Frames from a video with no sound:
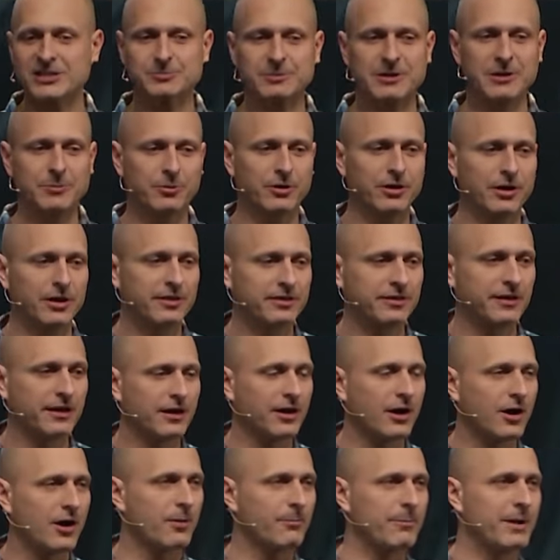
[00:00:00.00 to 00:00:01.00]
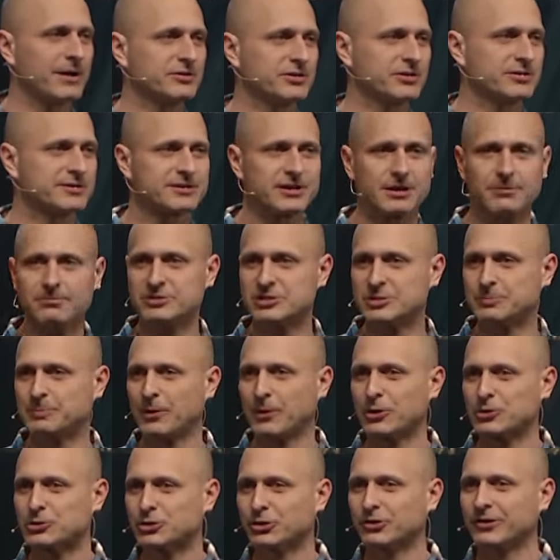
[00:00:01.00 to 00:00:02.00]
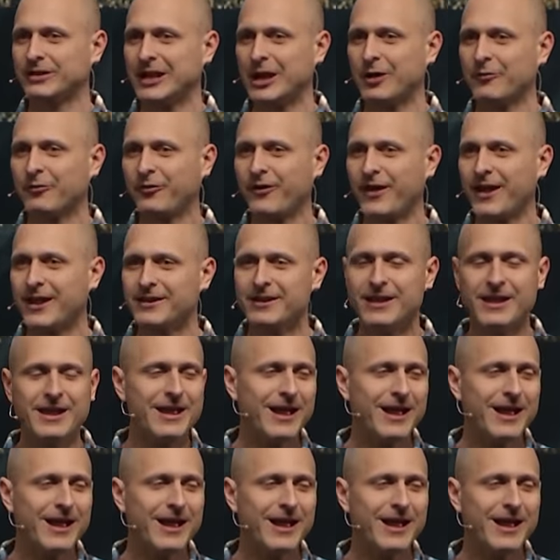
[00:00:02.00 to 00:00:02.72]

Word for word: People are going to think, oh, am I just some spiritual neophyte?